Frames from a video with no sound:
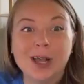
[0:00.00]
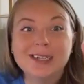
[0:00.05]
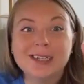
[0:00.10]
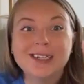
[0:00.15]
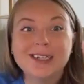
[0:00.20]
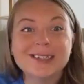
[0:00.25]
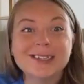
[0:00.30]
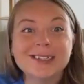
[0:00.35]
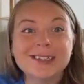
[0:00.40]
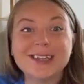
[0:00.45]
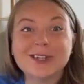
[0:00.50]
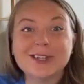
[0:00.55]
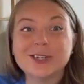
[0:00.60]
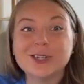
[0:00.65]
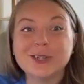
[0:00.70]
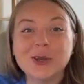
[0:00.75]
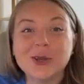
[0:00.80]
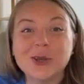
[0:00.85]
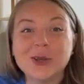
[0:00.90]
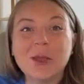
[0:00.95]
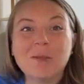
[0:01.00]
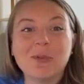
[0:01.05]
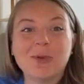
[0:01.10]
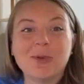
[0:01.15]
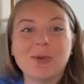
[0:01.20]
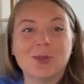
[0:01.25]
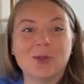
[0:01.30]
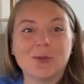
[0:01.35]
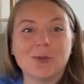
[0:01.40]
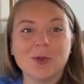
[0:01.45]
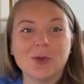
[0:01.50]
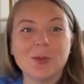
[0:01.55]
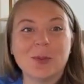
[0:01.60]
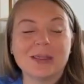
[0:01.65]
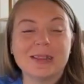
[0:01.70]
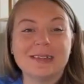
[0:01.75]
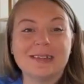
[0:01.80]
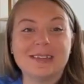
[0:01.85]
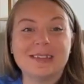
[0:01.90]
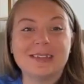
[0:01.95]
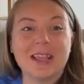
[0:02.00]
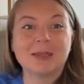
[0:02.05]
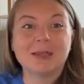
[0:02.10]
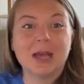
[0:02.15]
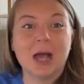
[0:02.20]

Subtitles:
just getting two people in the room at the same